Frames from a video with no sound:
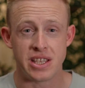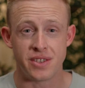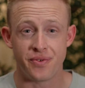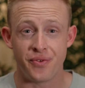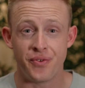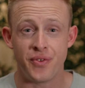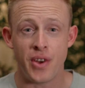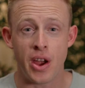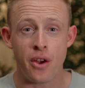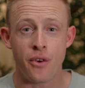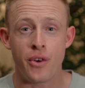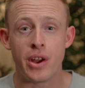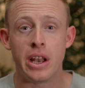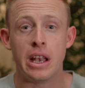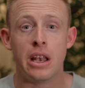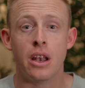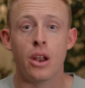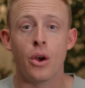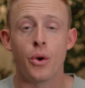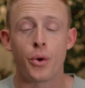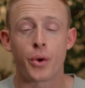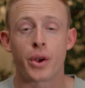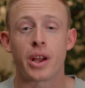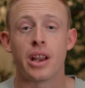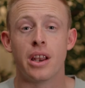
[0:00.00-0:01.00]
is very
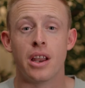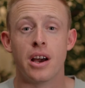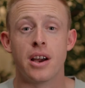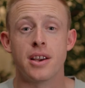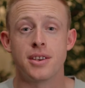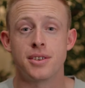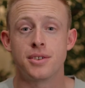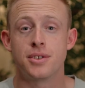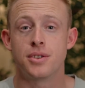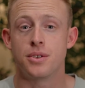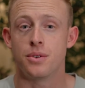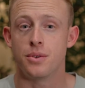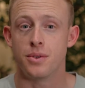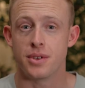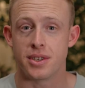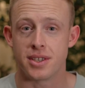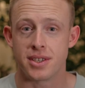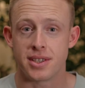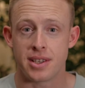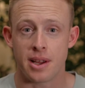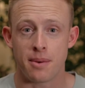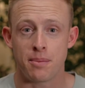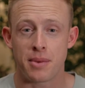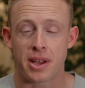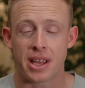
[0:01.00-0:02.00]
localized to the
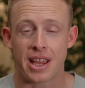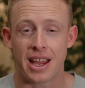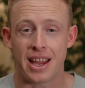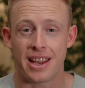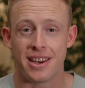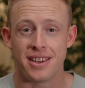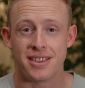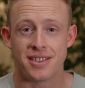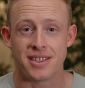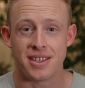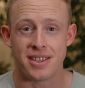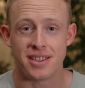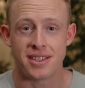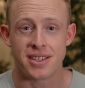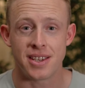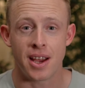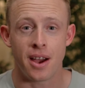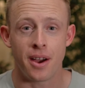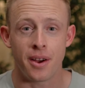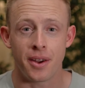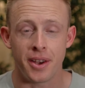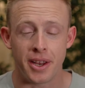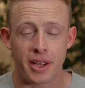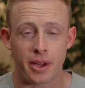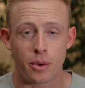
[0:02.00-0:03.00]
stomach and it's in
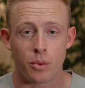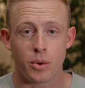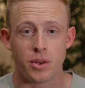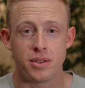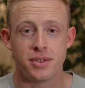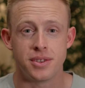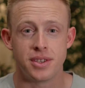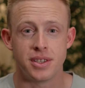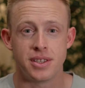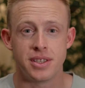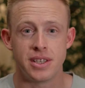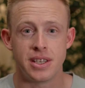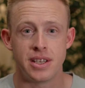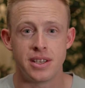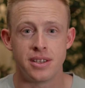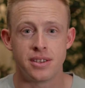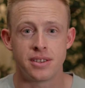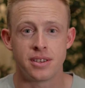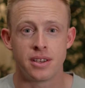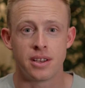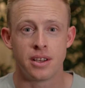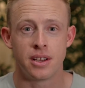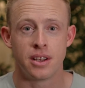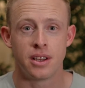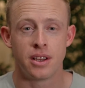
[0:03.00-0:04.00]
tiny
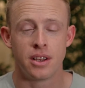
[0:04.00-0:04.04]
quantities.